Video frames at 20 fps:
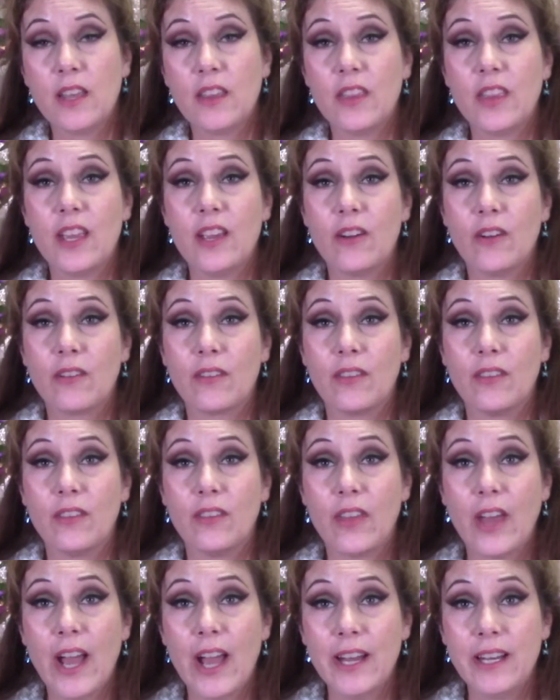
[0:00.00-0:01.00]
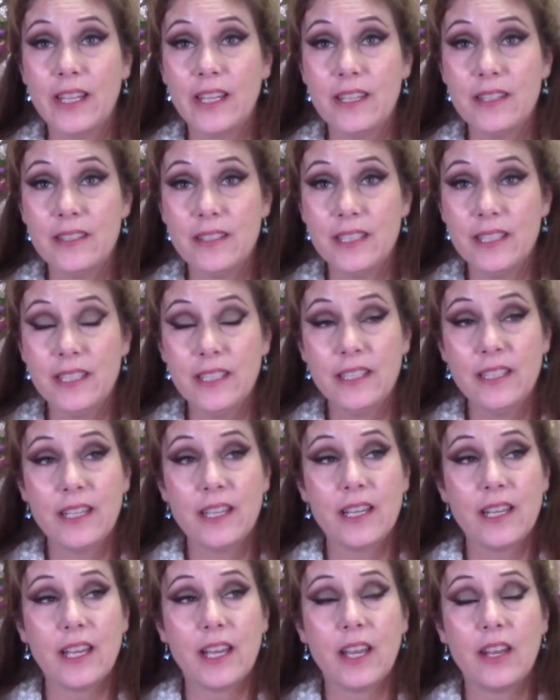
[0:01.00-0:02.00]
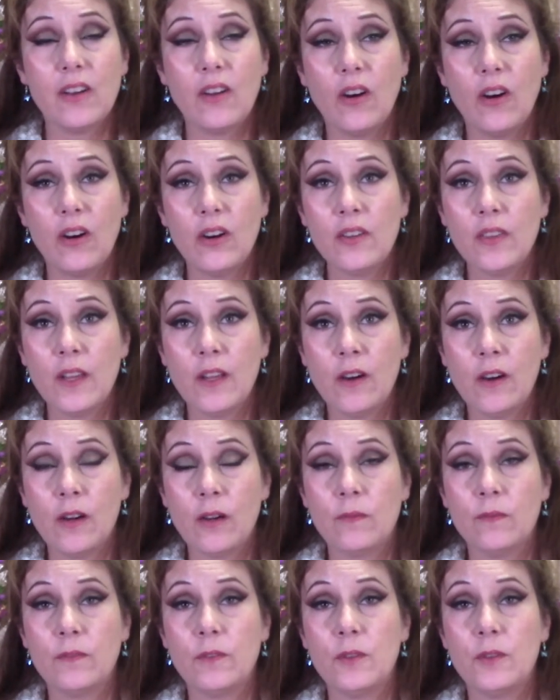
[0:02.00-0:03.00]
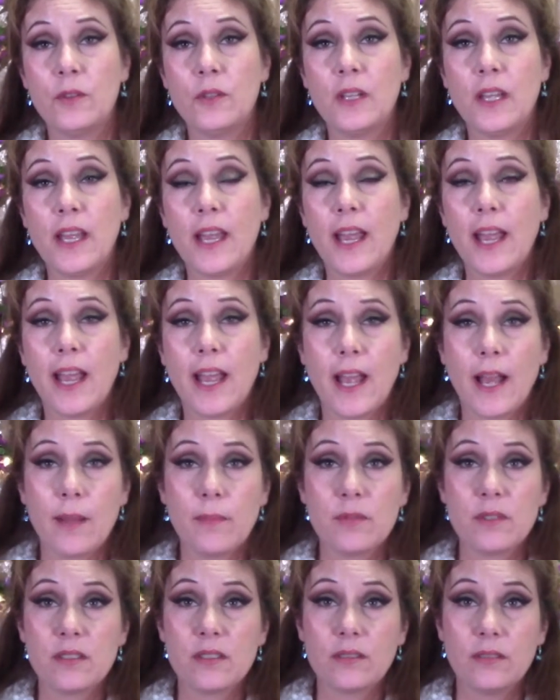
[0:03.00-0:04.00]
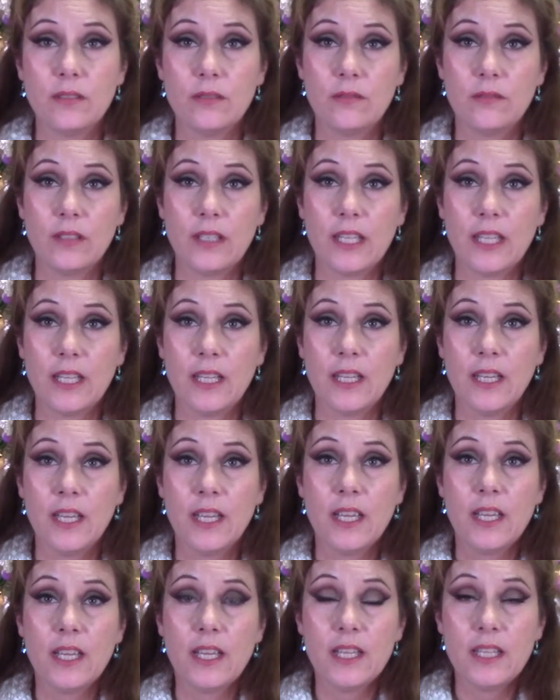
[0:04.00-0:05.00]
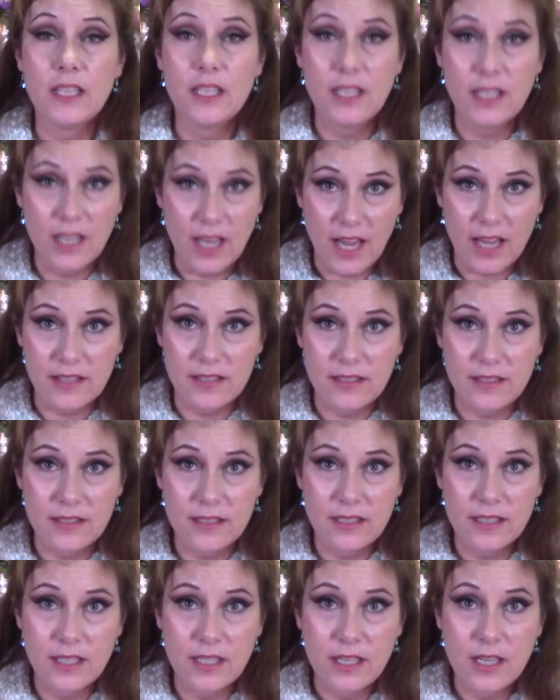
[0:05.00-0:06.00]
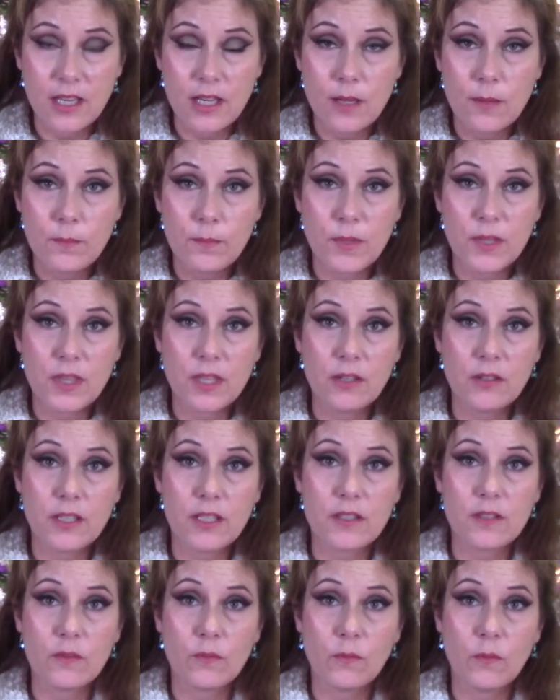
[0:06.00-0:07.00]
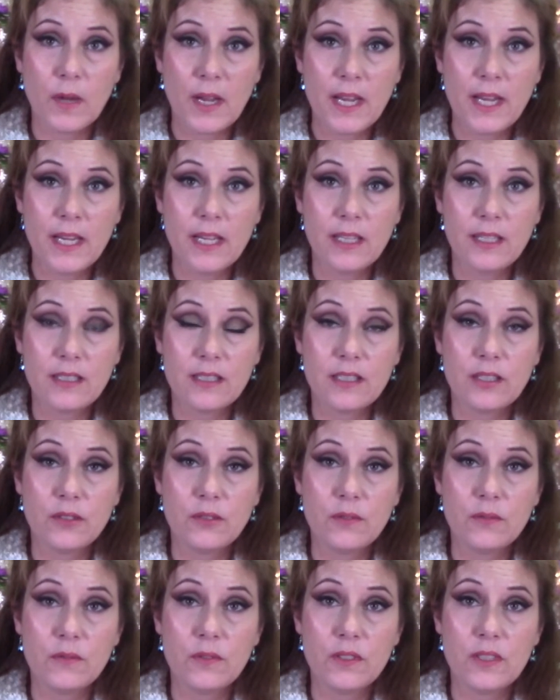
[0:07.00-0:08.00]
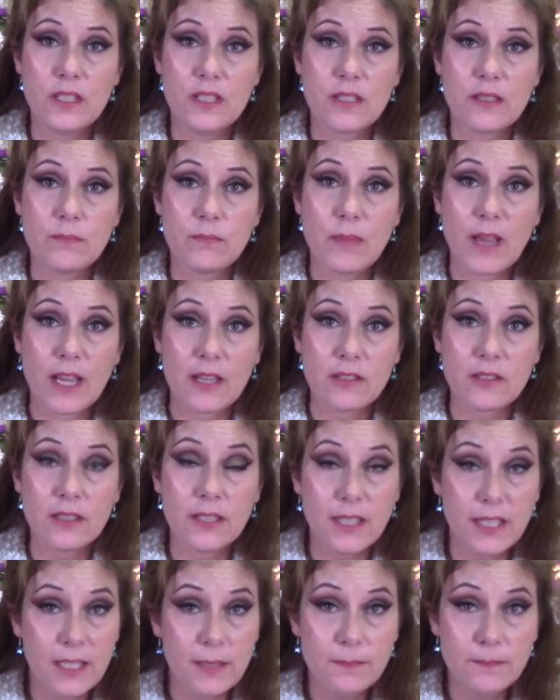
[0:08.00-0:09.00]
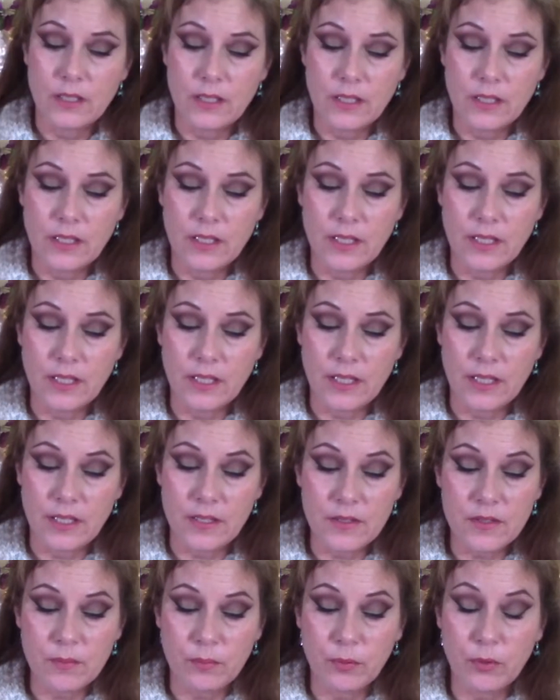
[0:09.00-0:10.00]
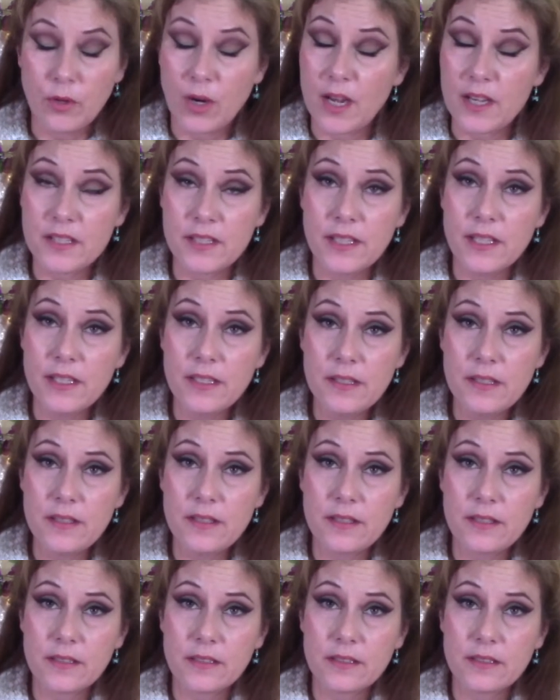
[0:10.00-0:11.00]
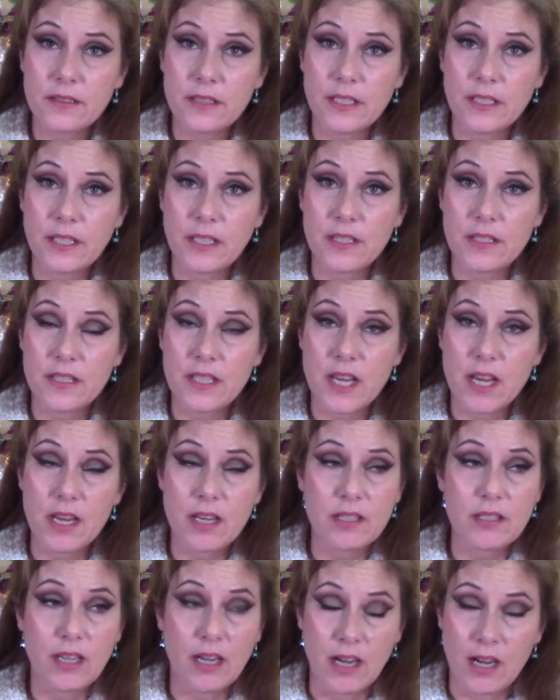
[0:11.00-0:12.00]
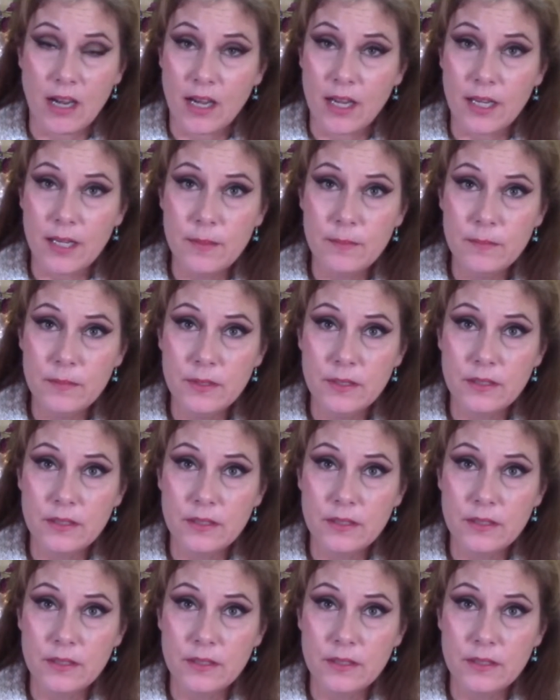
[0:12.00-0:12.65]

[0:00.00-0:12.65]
They are that easy. And are they harmful? Absolutely yes. But there is a way to dismantle them. It is a process. It can take time.